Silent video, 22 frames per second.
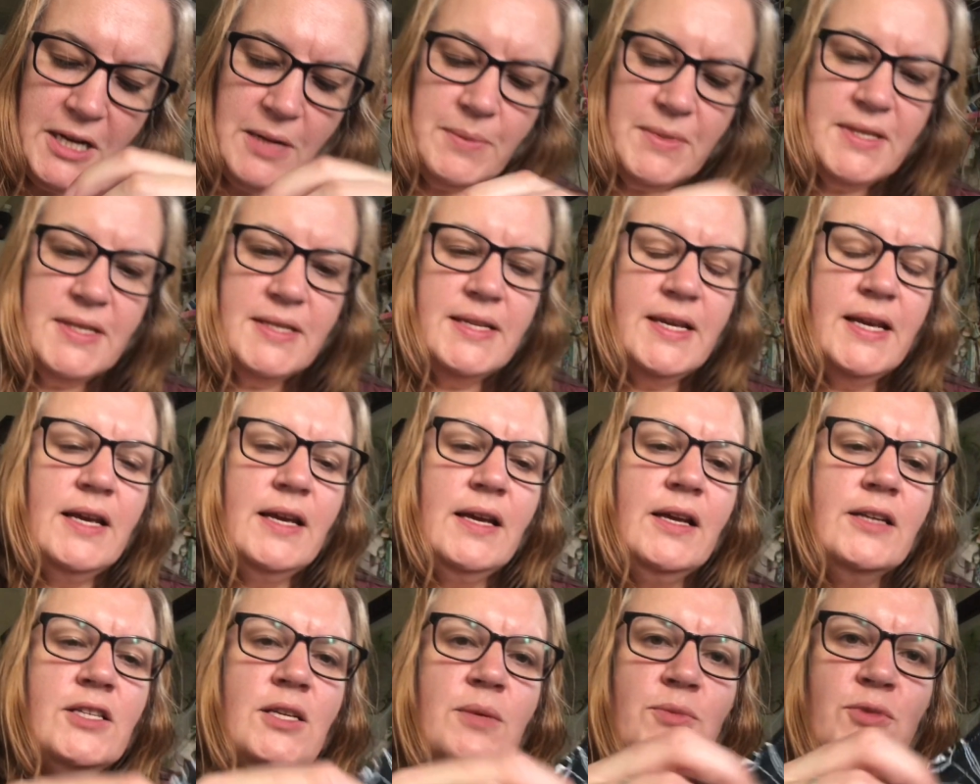mistake
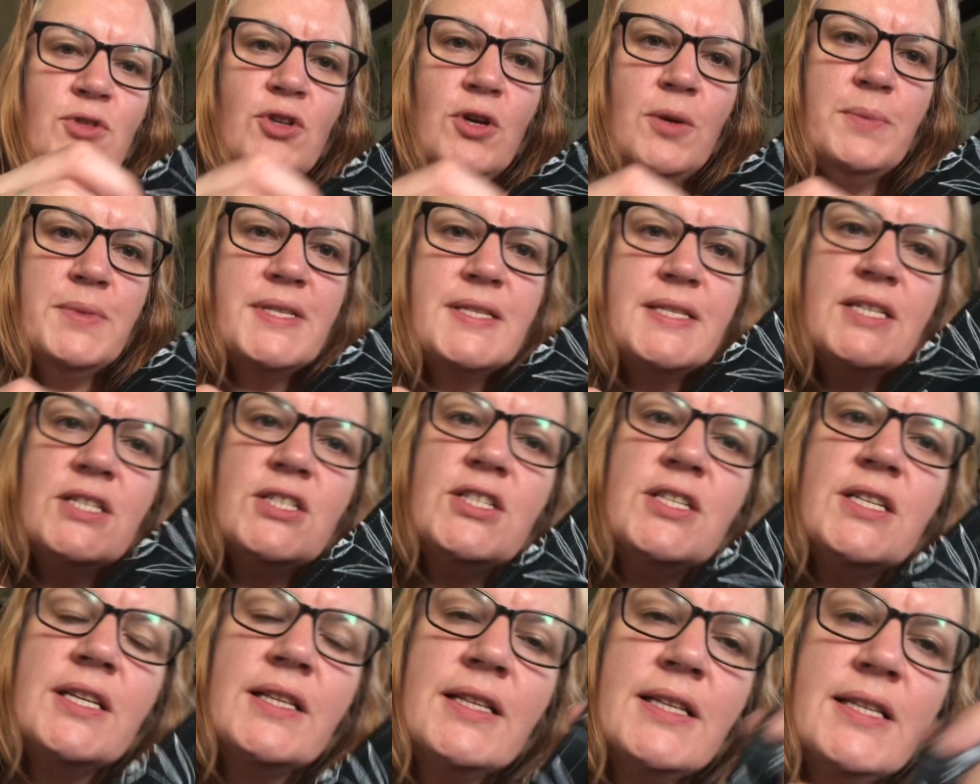because I'm top
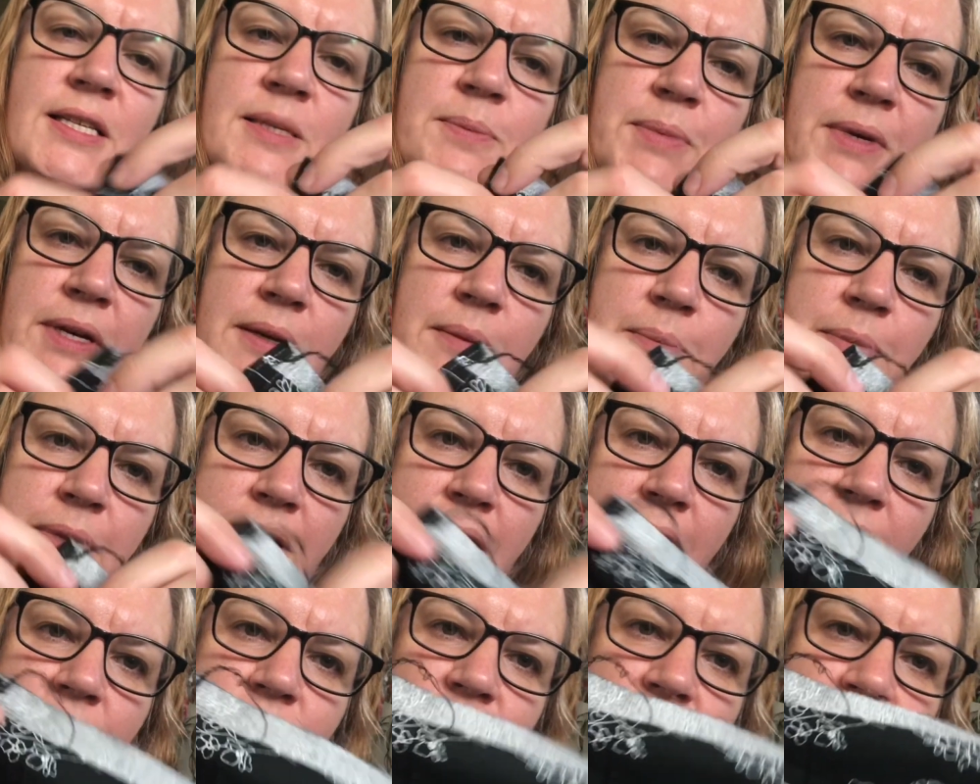stitching this bit, but I
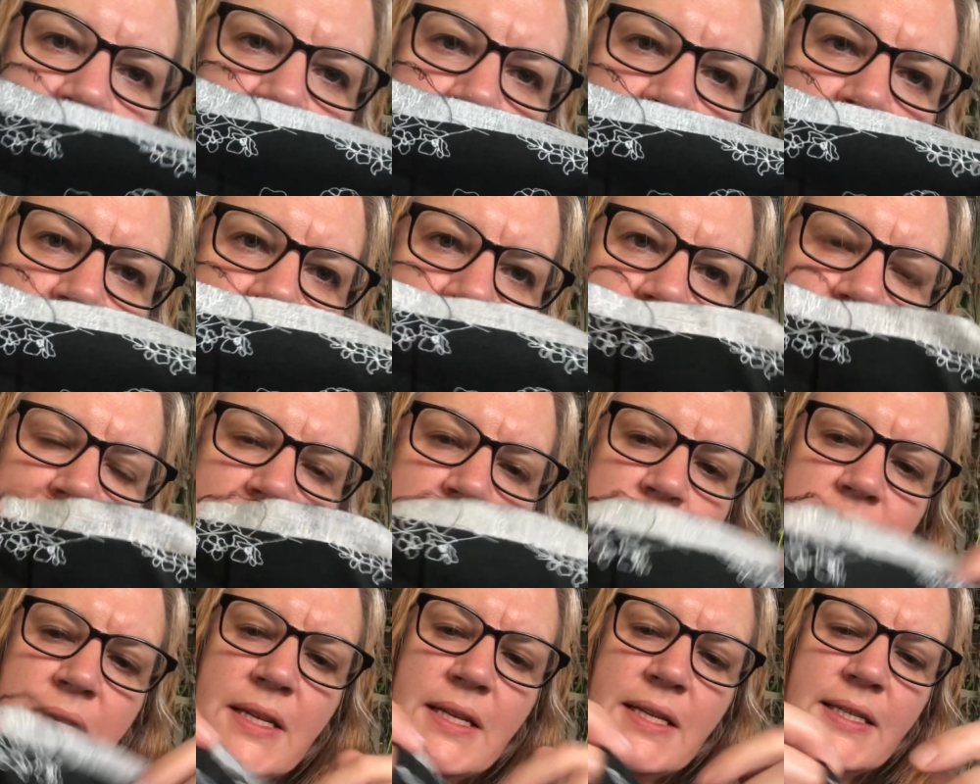haven't sewn this
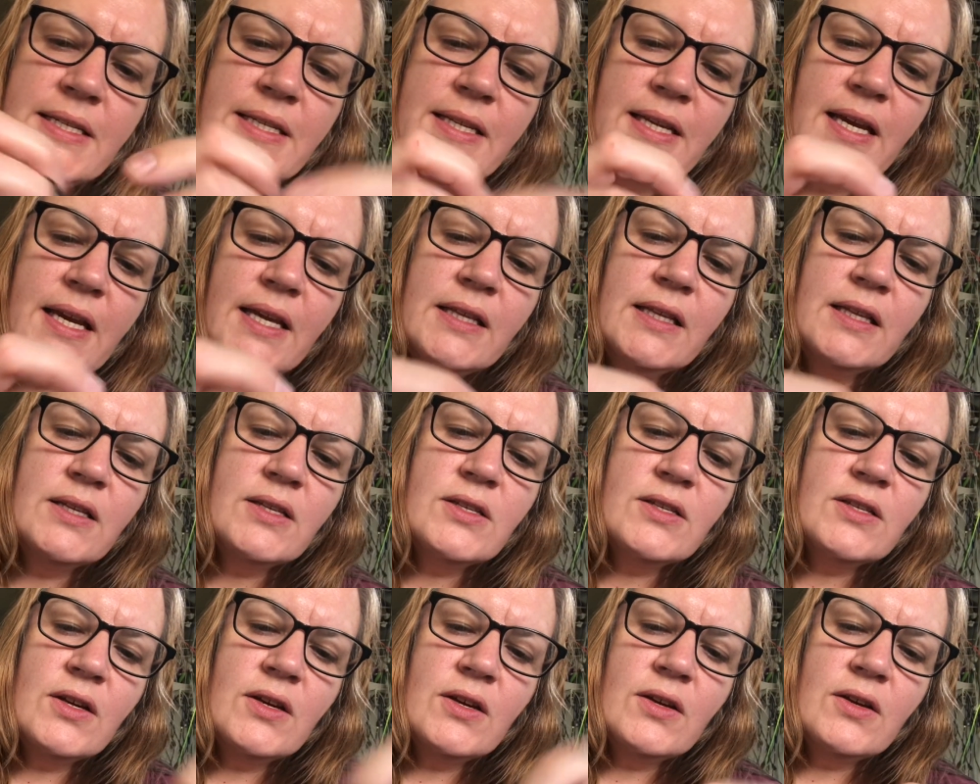bit in together.
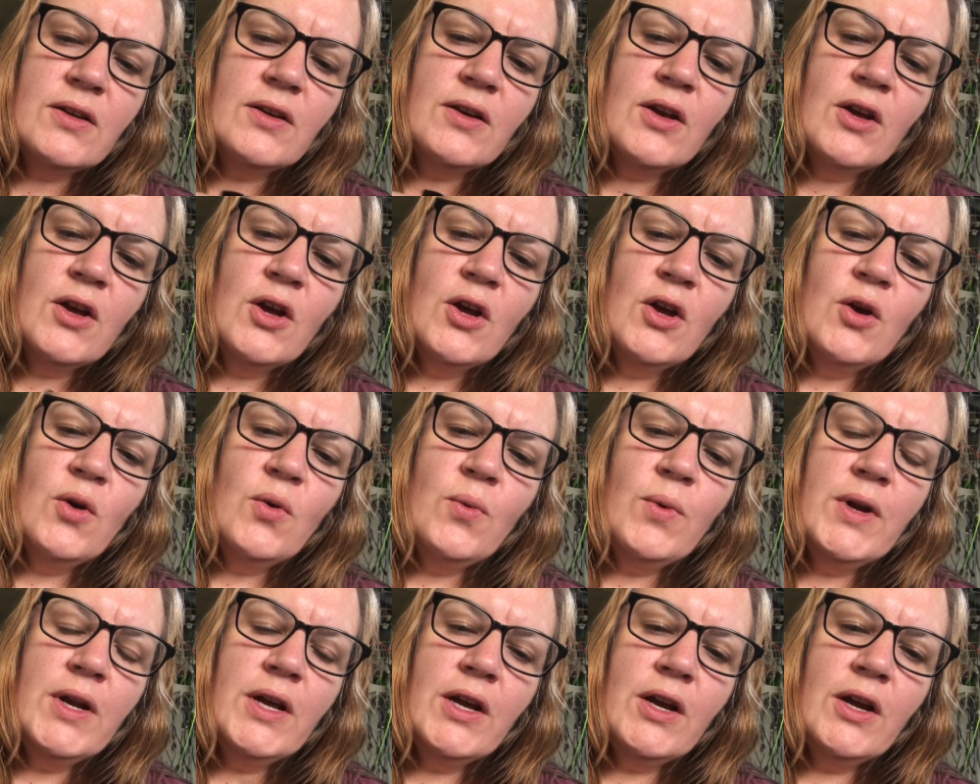So
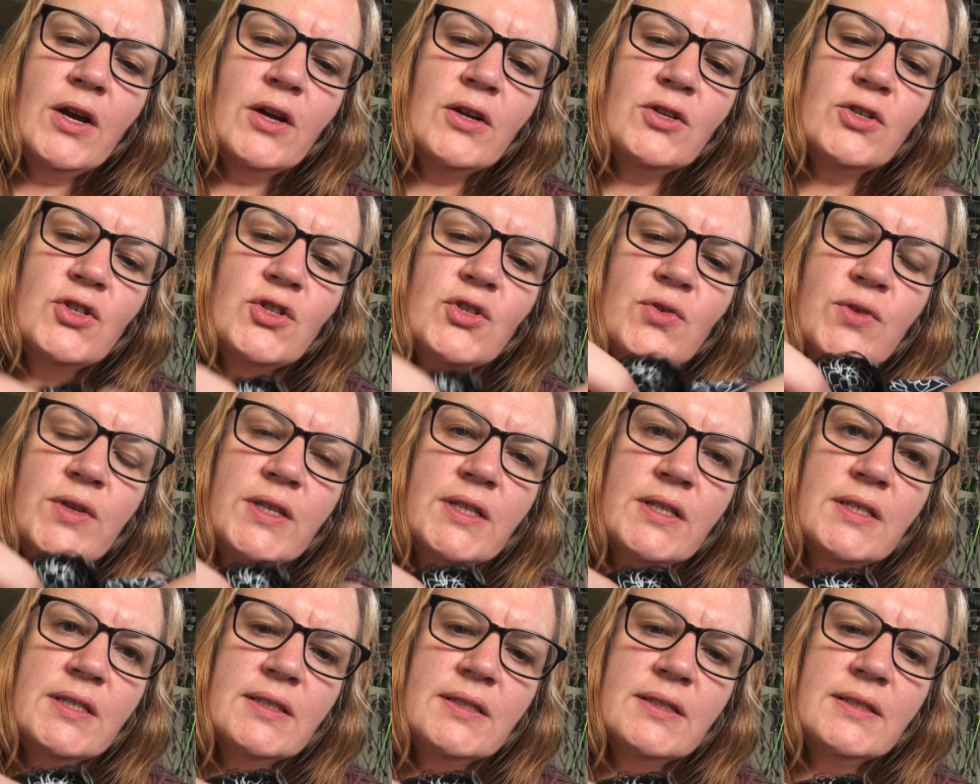when I go to join
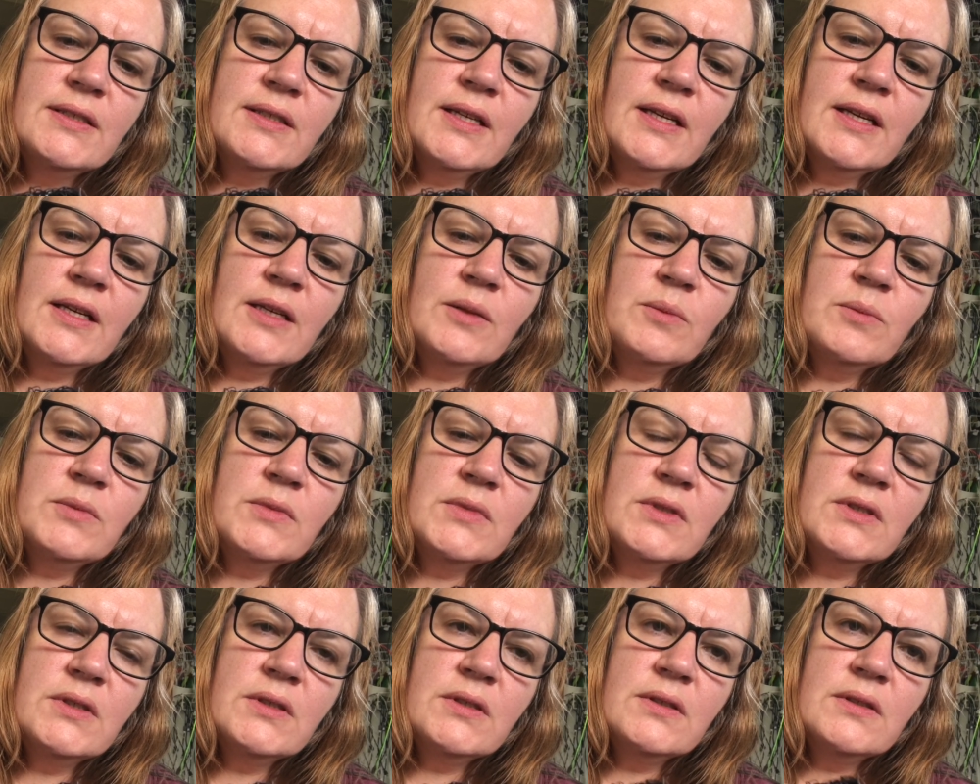the
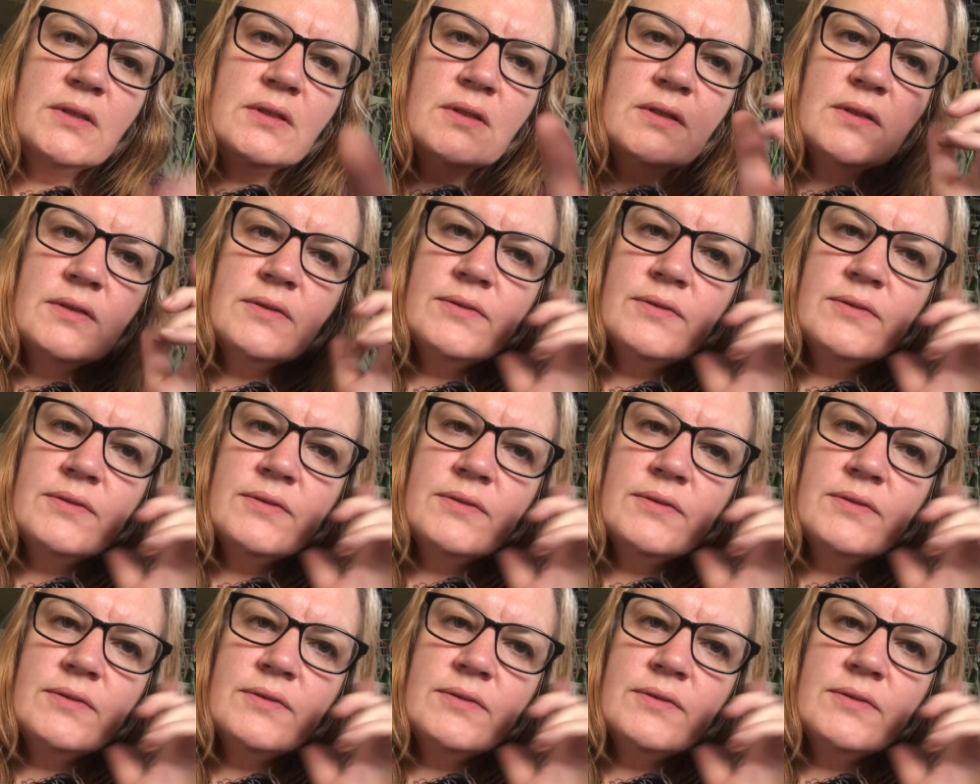seams,